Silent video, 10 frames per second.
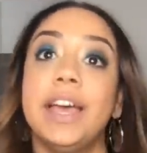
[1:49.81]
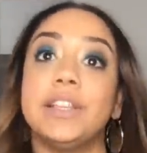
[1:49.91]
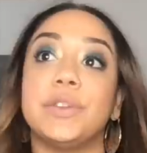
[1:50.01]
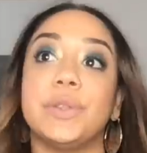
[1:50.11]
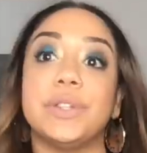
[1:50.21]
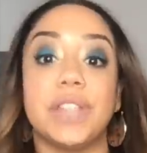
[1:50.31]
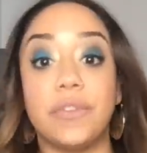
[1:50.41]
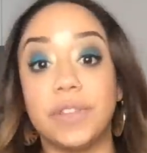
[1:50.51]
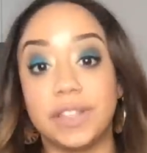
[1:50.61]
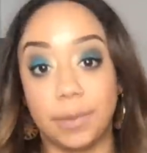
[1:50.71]
So there's
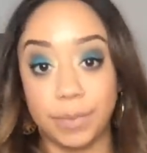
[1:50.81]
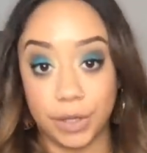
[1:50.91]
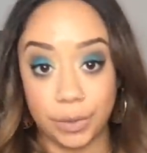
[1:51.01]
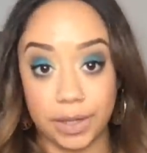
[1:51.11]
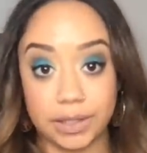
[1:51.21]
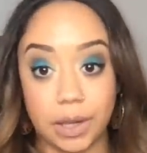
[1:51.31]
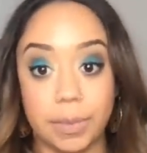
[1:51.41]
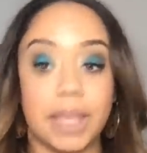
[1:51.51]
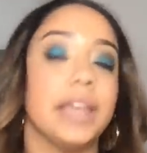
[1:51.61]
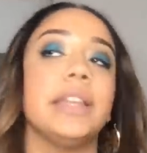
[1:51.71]
definitely something new that's
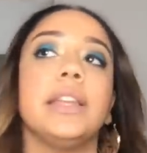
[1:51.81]
coming in.